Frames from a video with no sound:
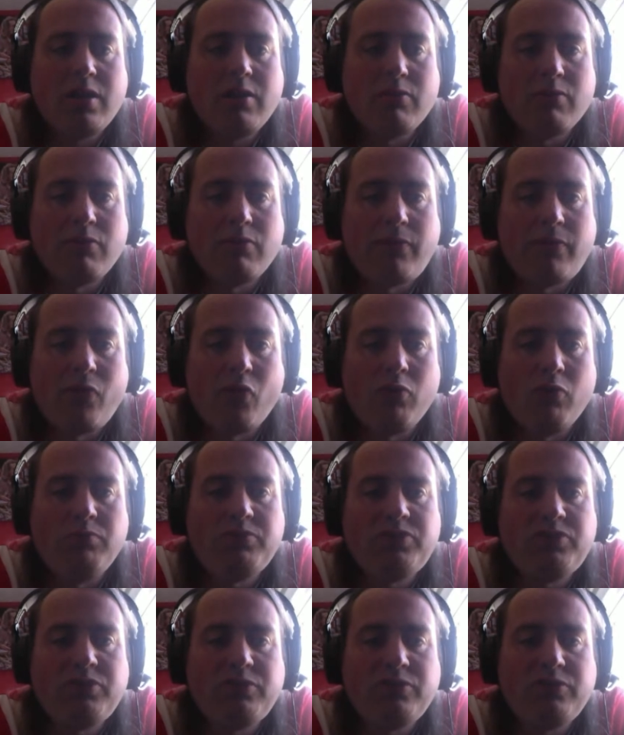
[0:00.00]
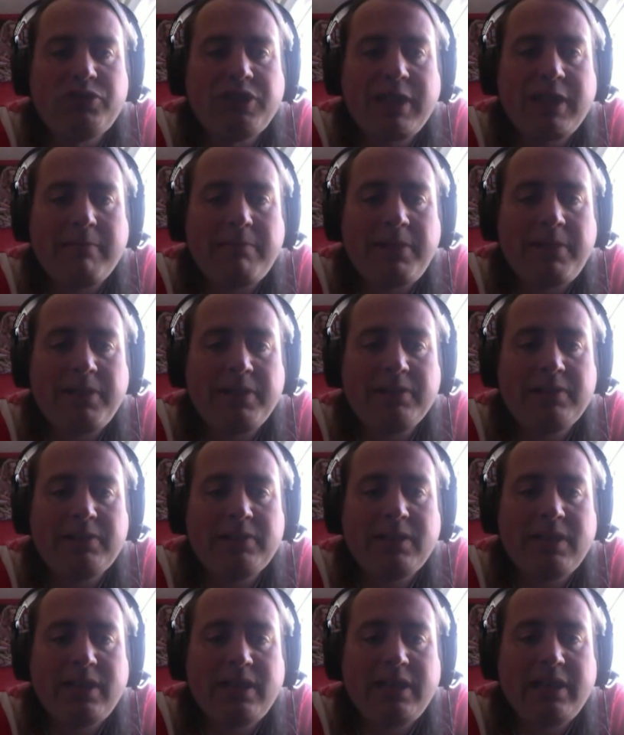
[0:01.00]
reforms to the
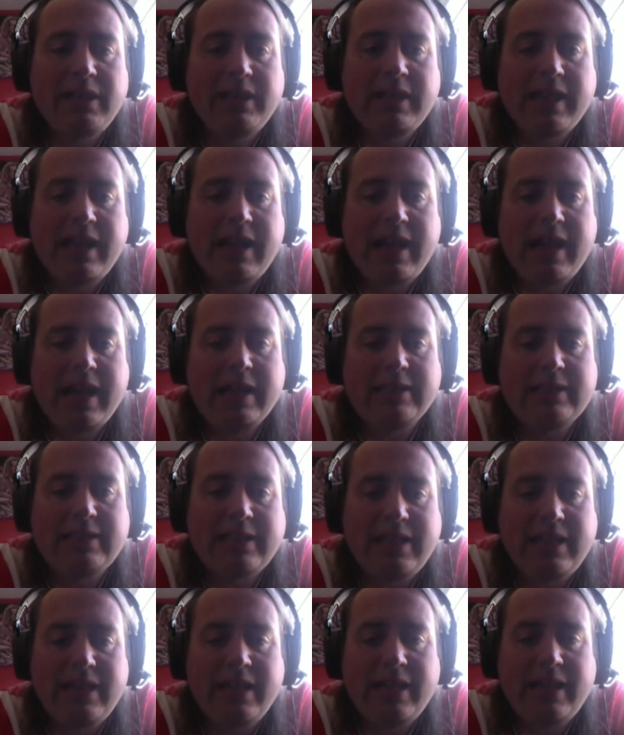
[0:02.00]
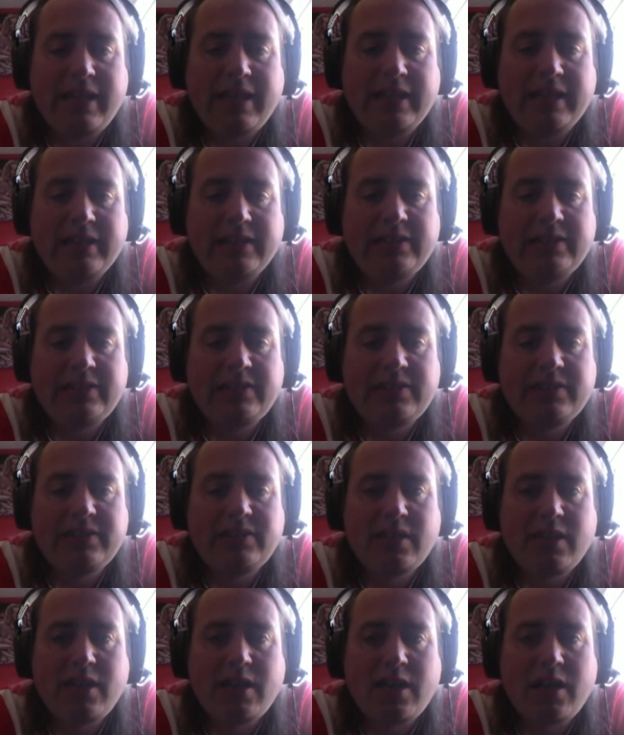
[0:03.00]
Champions League as it
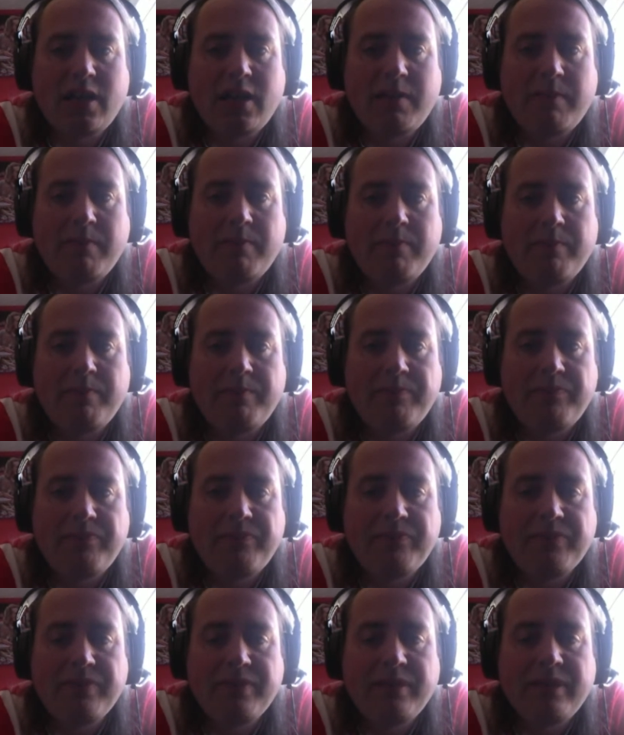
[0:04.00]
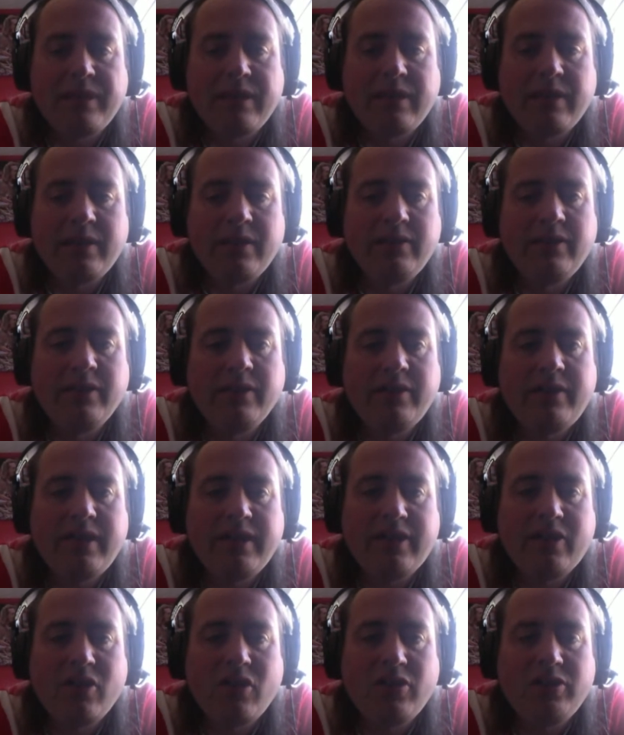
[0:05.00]
is, that
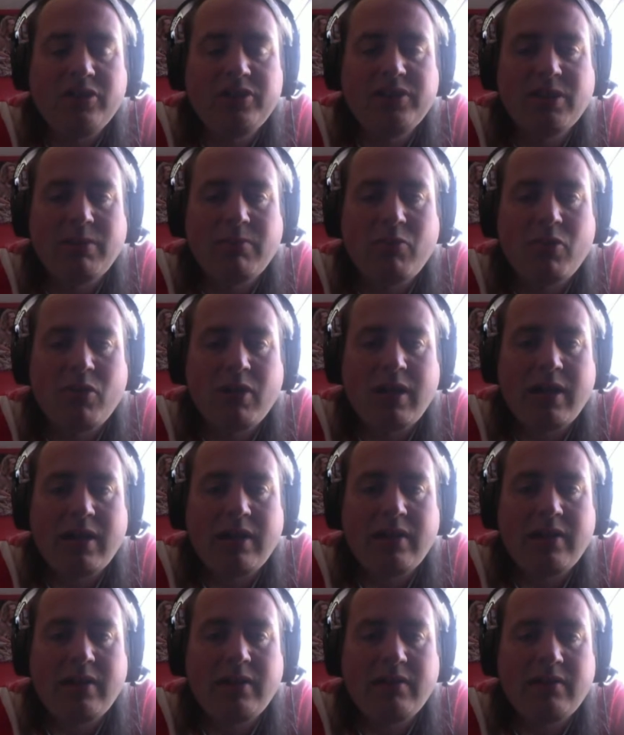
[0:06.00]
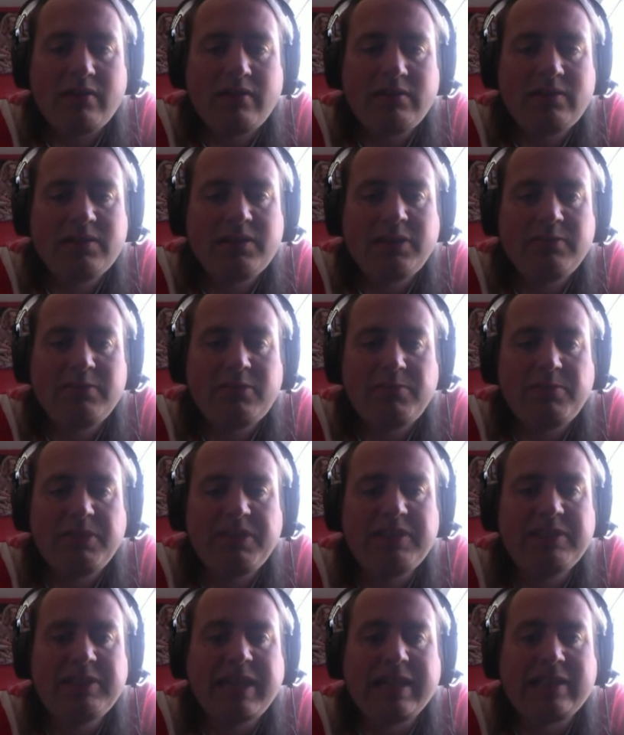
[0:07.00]
they're kind of somewhat seem to
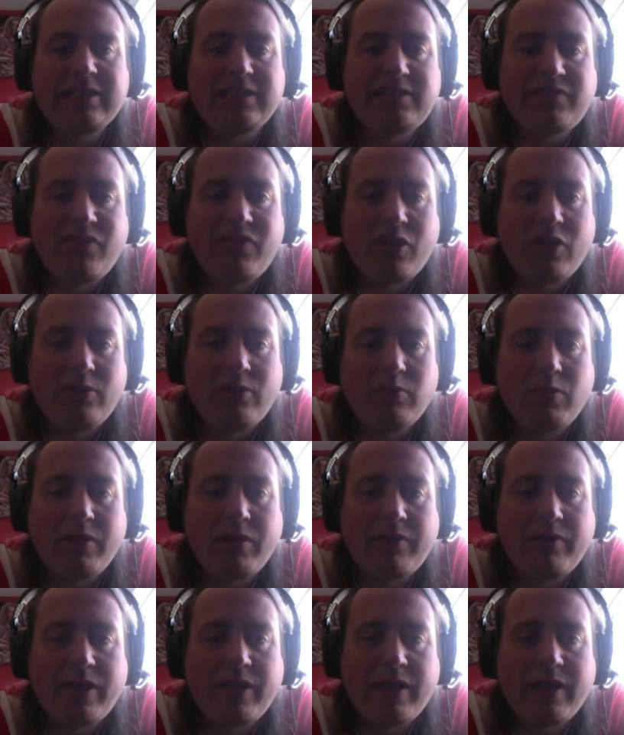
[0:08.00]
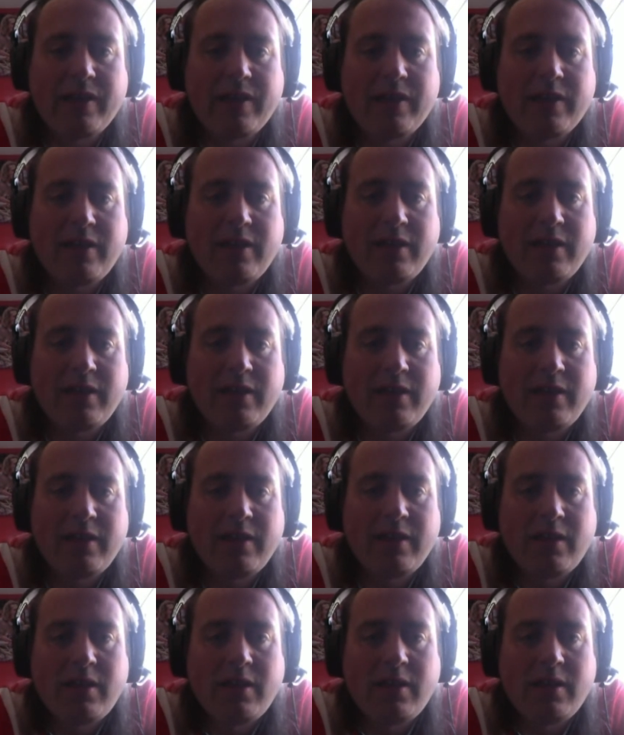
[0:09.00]
be satisfied with here.
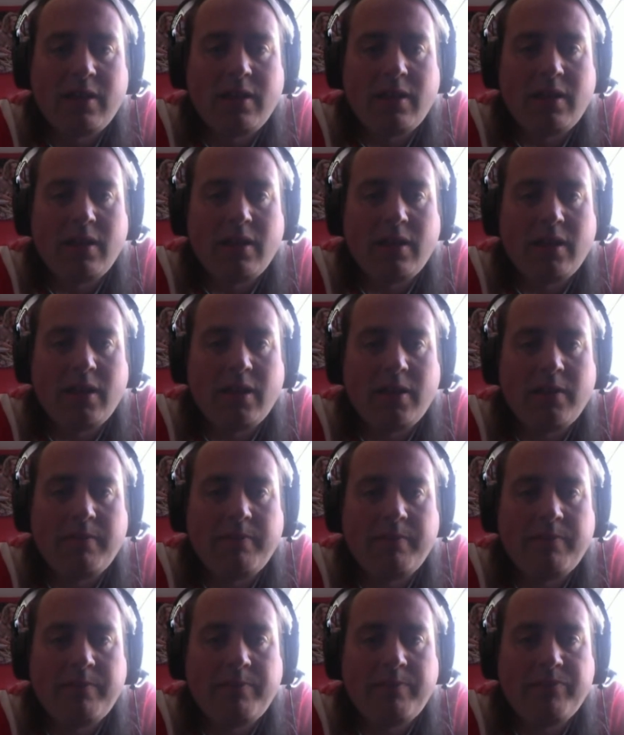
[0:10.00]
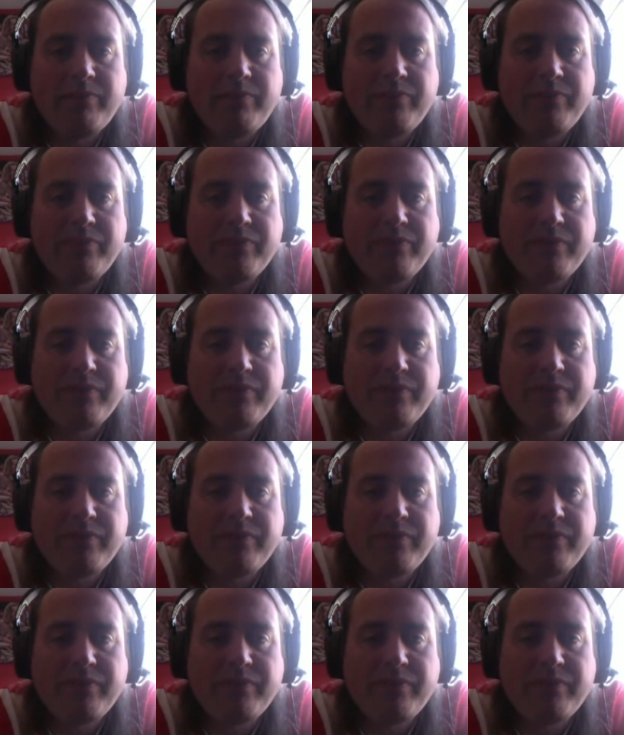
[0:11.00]
Let's